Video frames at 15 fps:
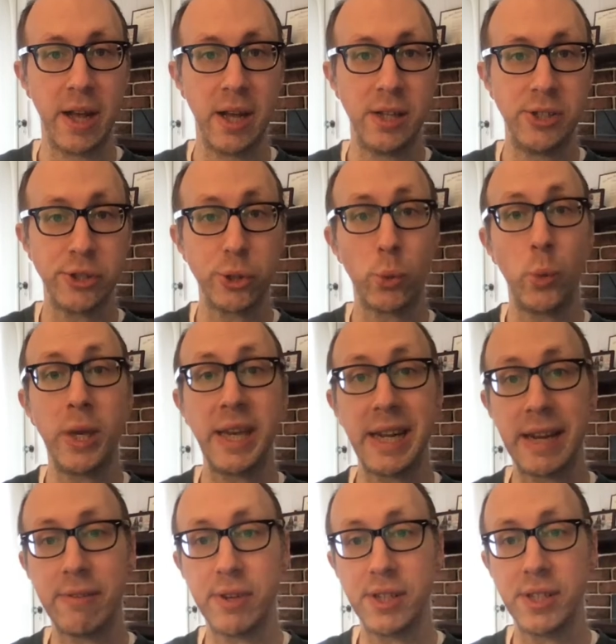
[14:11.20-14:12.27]
just wing it
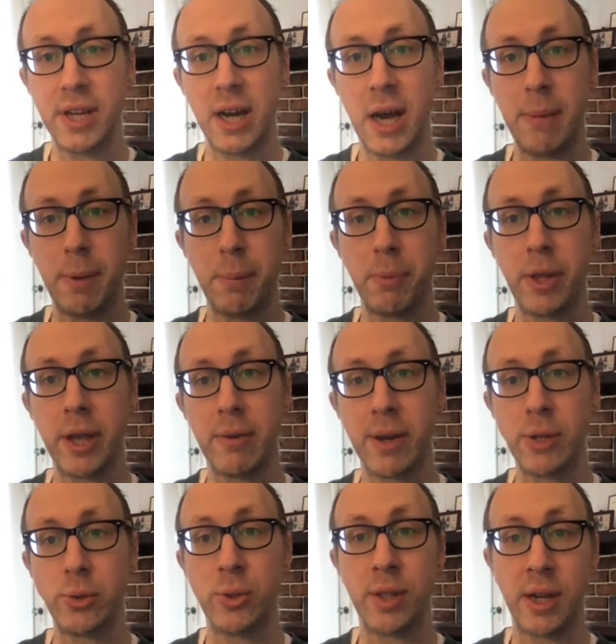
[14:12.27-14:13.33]
every time and play
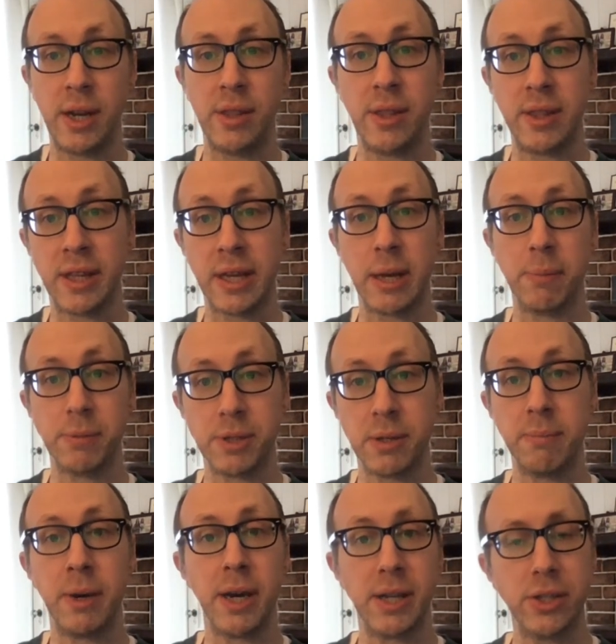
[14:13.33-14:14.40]
around with anything that comes to
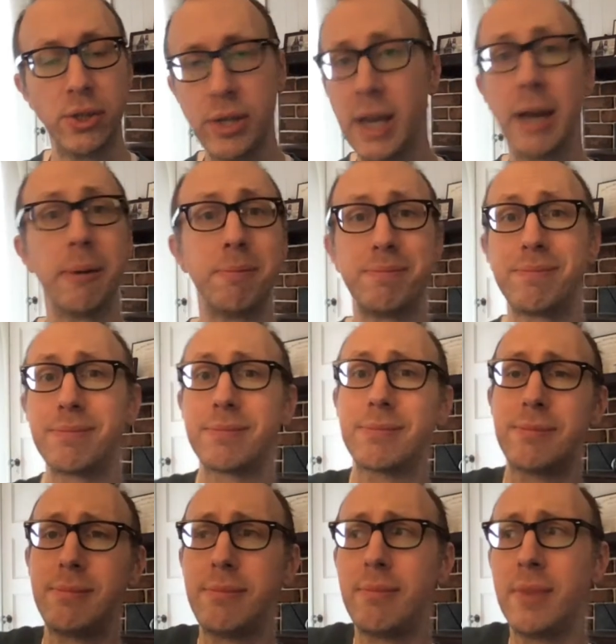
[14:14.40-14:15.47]
mind. So yeah,
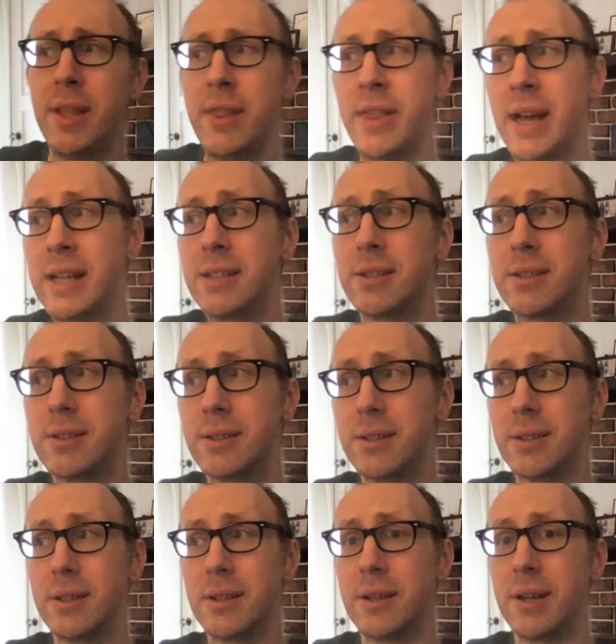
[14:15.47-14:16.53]
that's
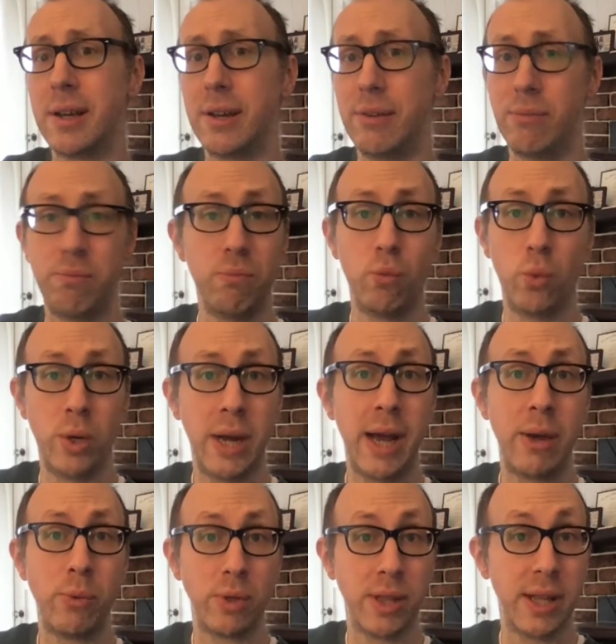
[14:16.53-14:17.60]
what I
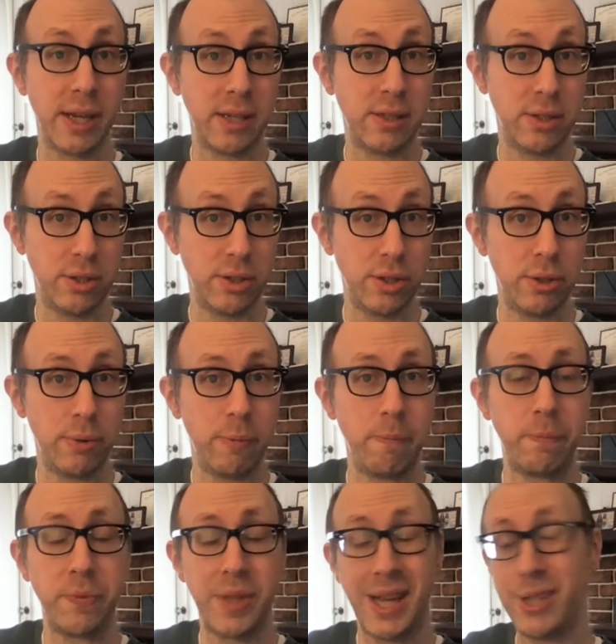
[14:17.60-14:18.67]
would like to do.
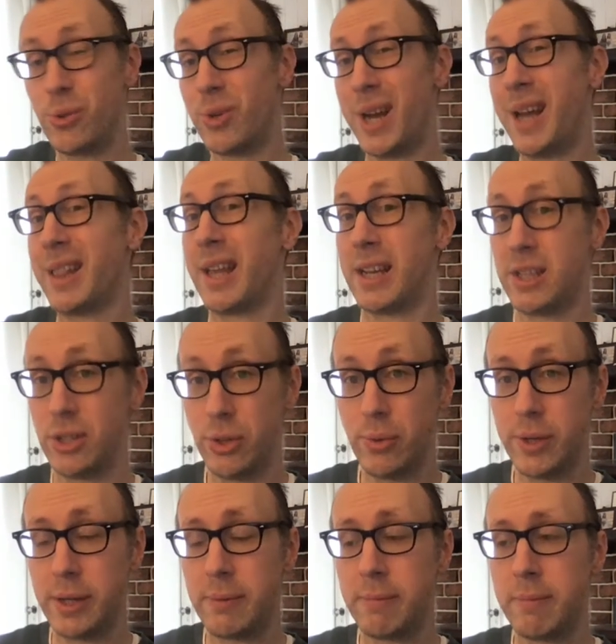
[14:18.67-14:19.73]
That's what I like
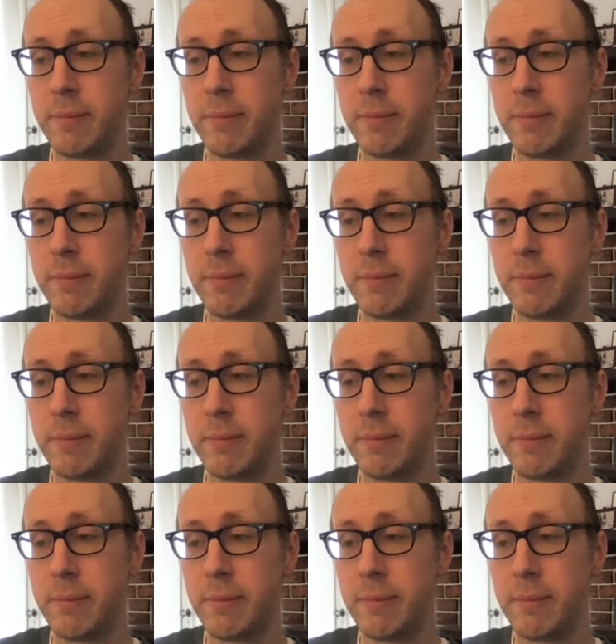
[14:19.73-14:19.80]
doing.